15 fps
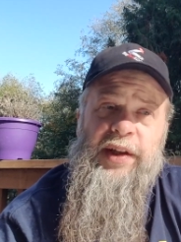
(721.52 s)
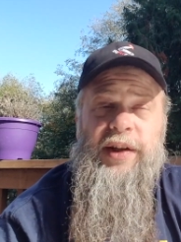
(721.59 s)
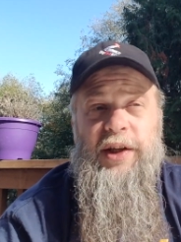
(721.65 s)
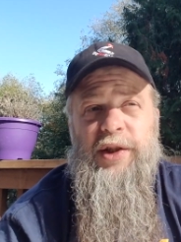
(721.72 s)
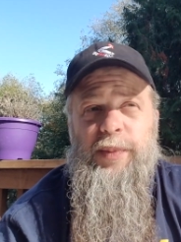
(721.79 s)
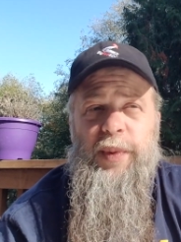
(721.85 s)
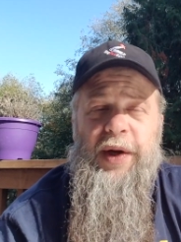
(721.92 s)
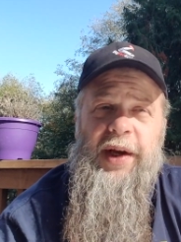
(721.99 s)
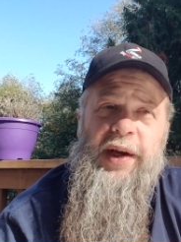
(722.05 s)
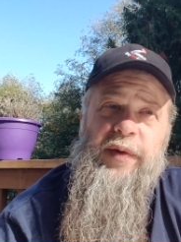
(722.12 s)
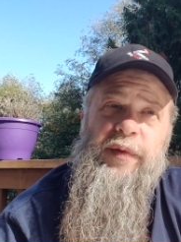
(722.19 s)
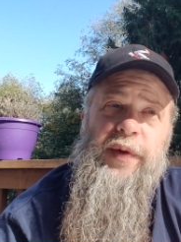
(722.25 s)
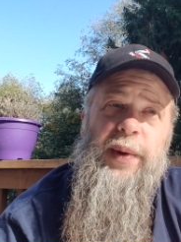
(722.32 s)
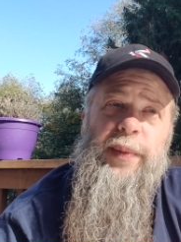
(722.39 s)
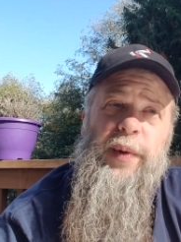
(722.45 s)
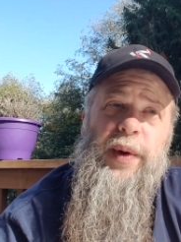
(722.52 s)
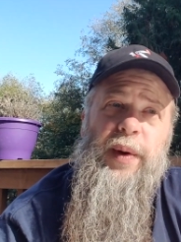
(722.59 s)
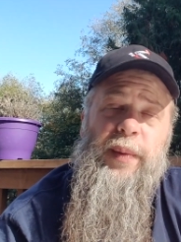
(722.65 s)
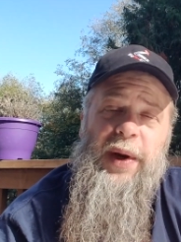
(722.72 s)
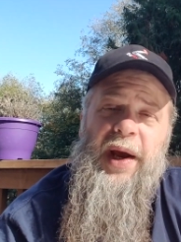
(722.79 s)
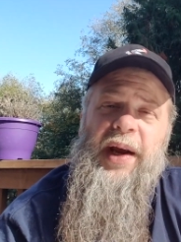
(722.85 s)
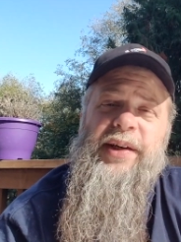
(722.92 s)
spring in February,
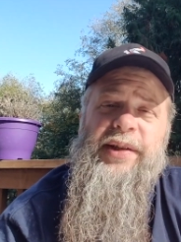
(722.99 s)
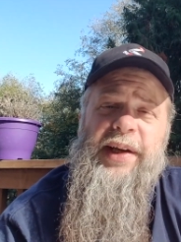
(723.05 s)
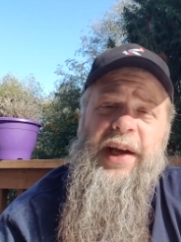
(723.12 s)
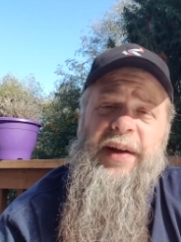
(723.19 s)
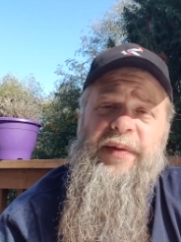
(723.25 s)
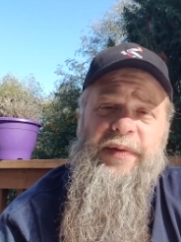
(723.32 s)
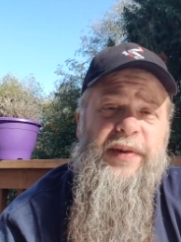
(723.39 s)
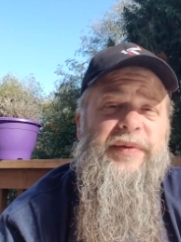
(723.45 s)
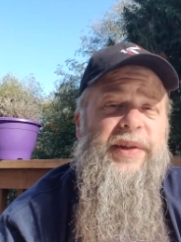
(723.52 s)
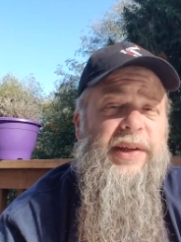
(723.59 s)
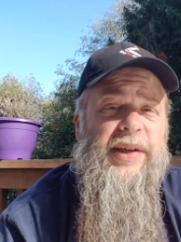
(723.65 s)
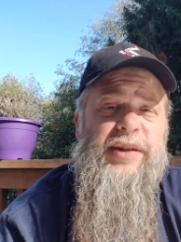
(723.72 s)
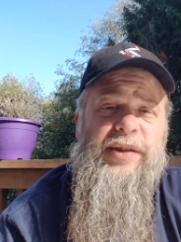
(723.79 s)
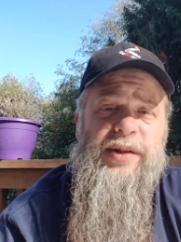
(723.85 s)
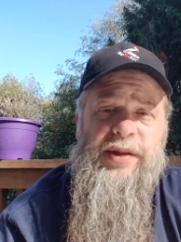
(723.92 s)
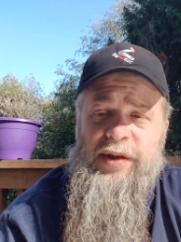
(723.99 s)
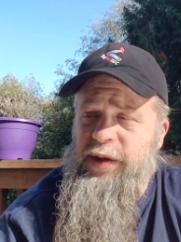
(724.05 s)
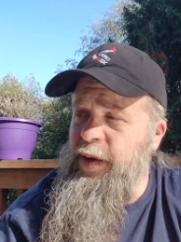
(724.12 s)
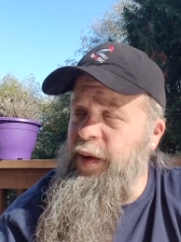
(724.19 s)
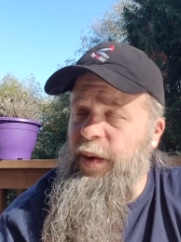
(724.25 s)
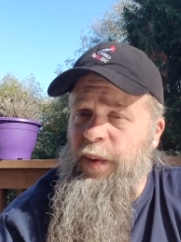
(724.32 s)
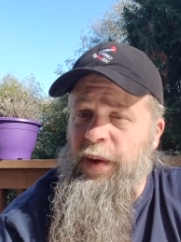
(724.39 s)
we actually had 15 inches of
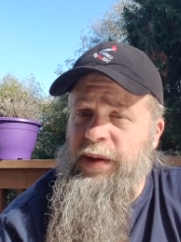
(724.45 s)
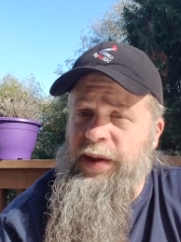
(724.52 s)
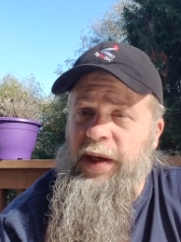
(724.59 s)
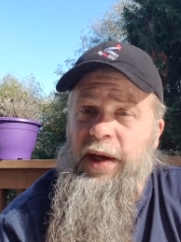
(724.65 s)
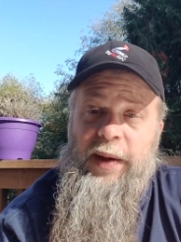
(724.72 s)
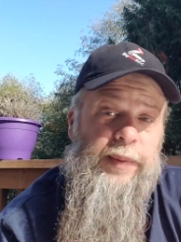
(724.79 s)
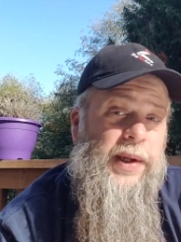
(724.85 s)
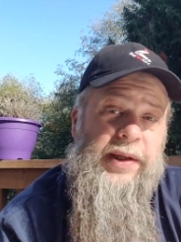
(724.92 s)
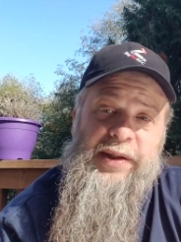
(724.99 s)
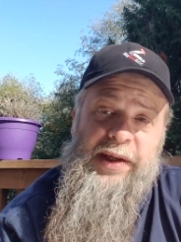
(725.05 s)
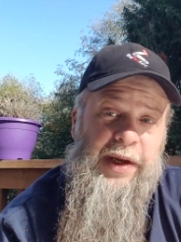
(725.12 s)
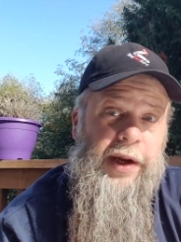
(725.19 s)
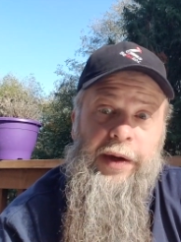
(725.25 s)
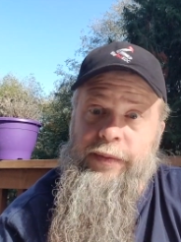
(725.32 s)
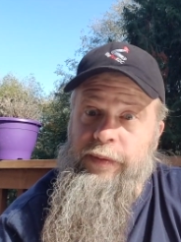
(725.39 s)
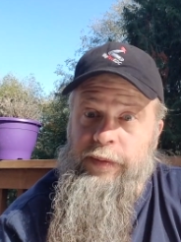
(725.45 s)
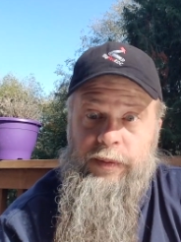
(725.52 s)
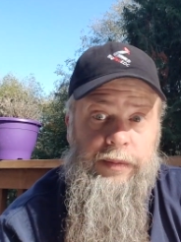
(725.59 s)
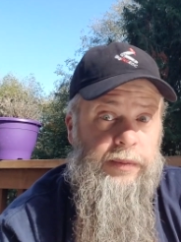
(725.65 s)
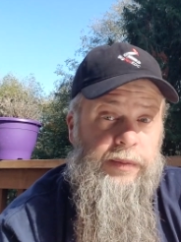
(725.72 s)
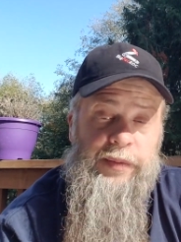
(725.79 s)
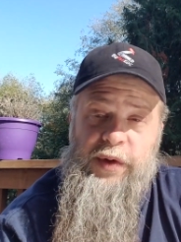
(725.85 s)
snow at one time. That's like
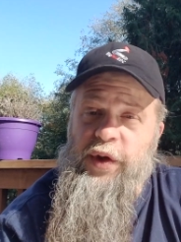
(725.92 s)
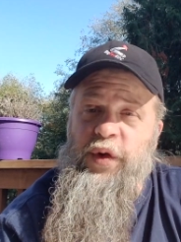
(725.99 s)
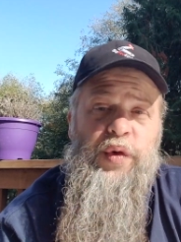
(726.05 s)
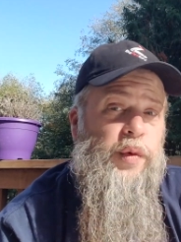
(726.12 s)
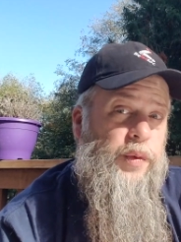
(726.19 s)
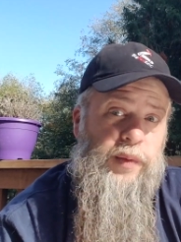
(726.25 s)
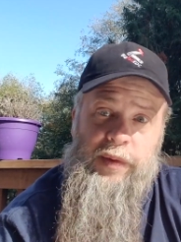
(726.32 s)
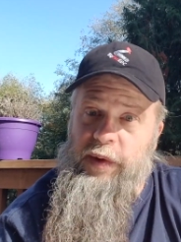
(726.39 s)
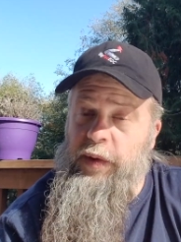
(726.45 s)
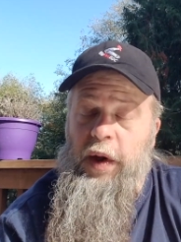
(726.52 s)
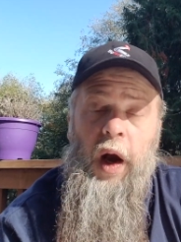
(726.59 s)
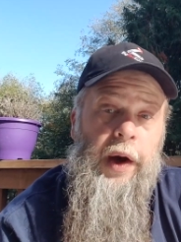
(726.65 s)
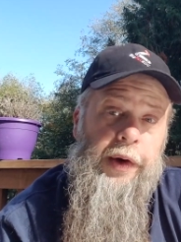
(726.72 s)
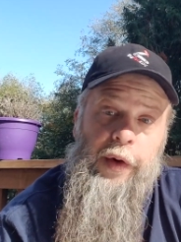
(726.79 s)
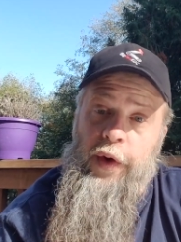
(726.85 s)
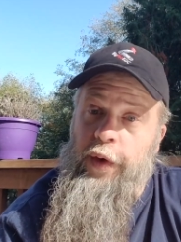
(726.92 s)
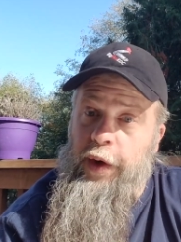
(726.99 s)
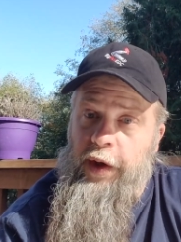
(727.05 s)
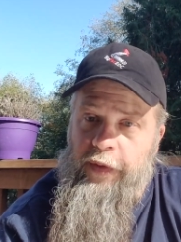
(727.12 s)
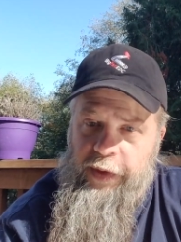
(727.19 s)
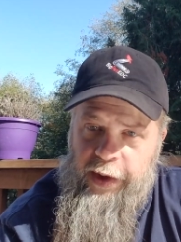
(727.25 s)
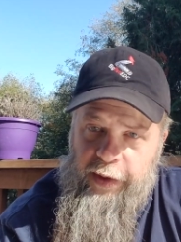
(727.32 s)
unheard
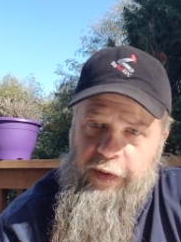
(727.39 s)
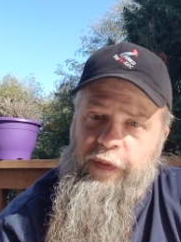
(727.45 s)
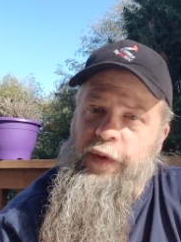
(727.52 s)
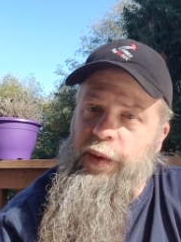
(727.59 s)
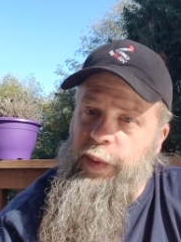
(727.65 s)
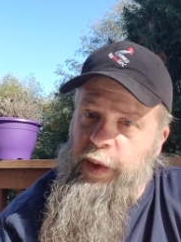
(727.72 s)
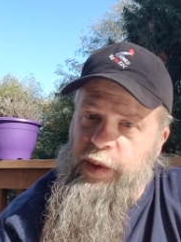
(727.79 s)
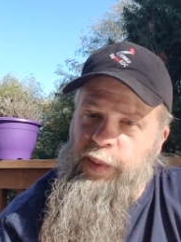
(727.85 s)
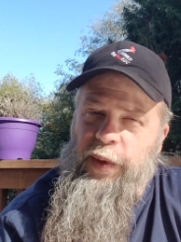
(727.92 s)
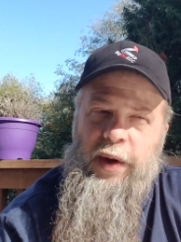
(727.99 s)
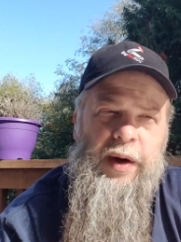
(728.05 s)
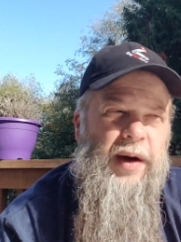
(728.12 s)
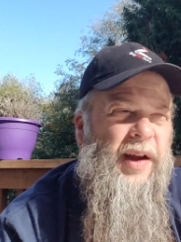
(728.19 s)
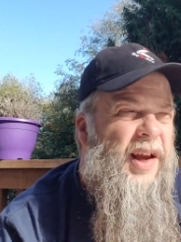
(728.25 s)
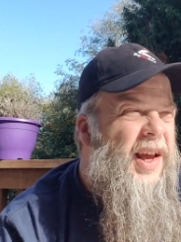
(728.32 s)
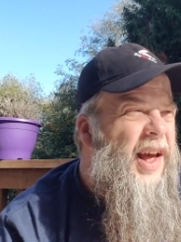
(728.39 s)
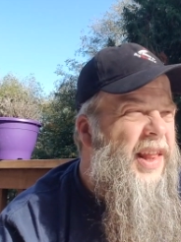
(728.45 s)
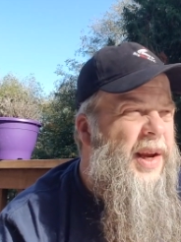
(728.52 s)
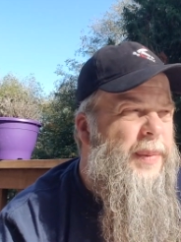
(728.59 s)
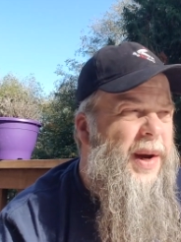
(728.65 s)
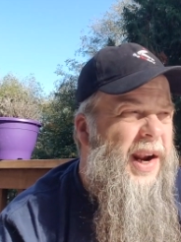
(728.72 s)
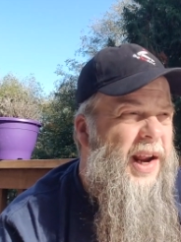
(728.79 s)
of here for the most part. I
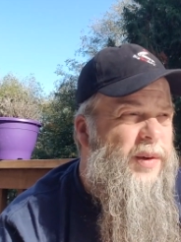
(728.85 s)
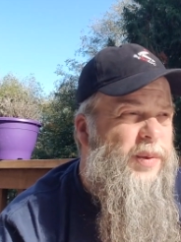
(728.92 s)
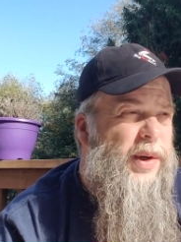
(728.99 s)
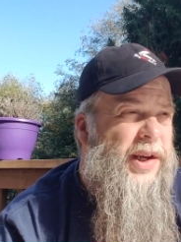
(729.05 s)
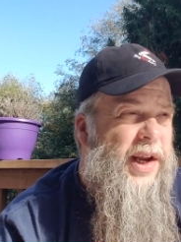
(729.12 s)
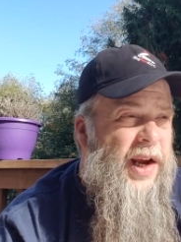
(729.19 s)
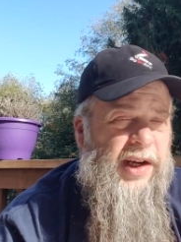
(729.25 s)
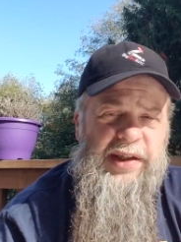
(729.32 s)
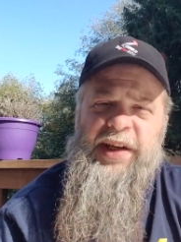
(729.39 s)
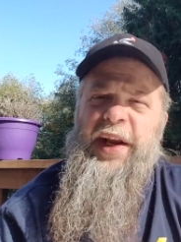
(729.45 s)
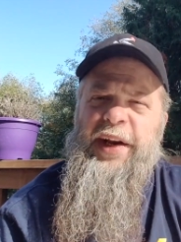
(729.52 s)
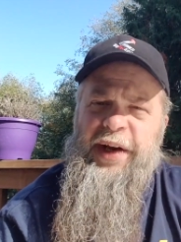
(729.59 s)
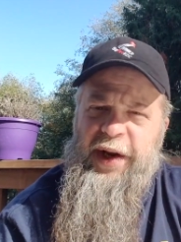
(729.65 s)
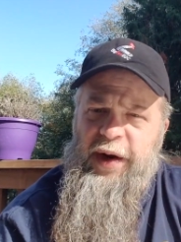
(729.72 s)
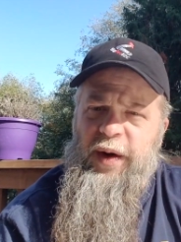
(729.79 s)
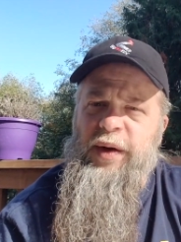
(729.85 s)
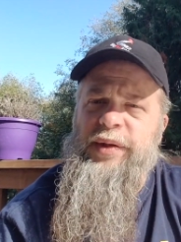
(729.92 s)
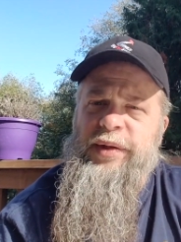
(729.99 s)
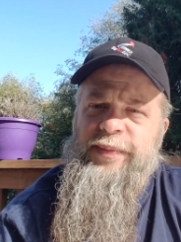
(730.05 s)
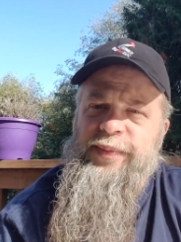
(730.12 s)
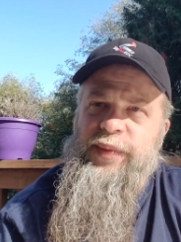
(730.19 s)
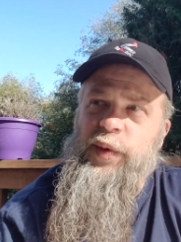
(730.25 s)
think about every 10 years
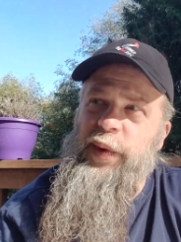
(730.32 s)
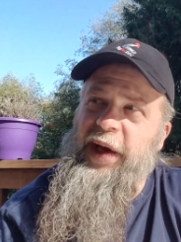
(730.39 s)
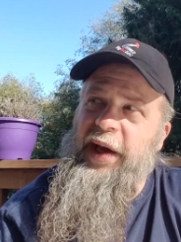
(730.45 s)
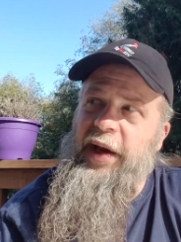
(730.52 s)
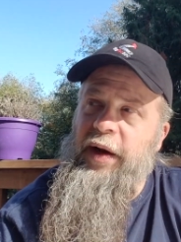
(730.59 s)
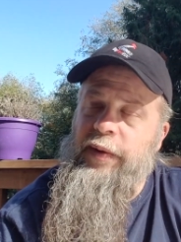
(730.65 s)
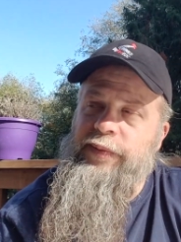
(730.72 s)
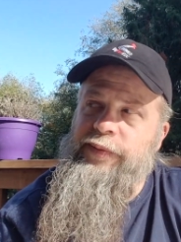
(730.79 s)
we get